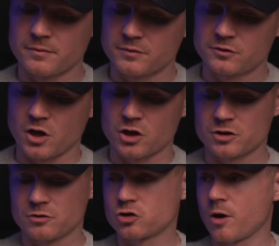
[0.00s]

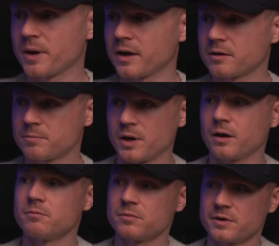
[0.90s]
search and shopping,
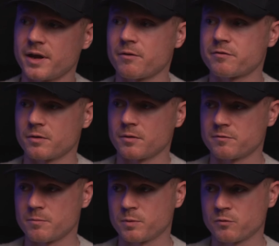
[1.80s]
but yeah, for
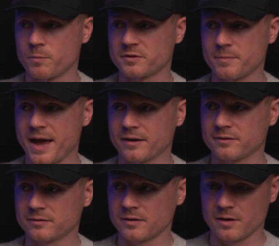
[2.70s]
Performance
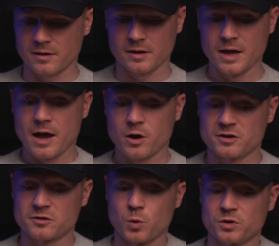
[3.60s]
Max,
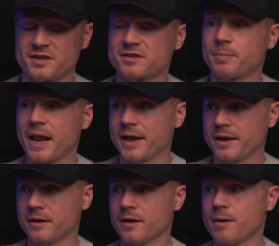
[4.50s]
because it's more
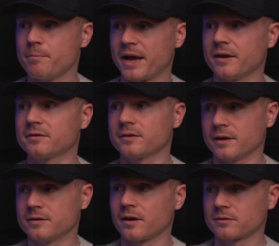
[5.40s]
display based,
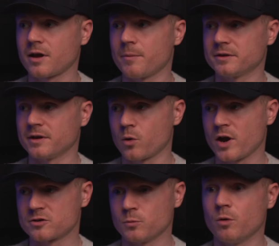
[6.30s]
it does come into the
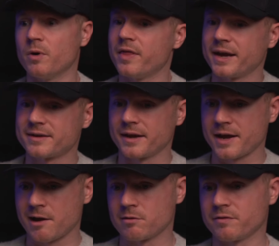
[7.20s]
equation more, but they take
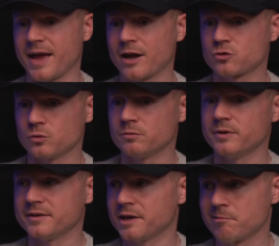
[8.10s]
care of the actual
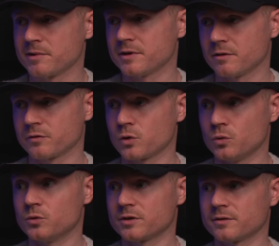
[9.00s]
nitty gritty of who to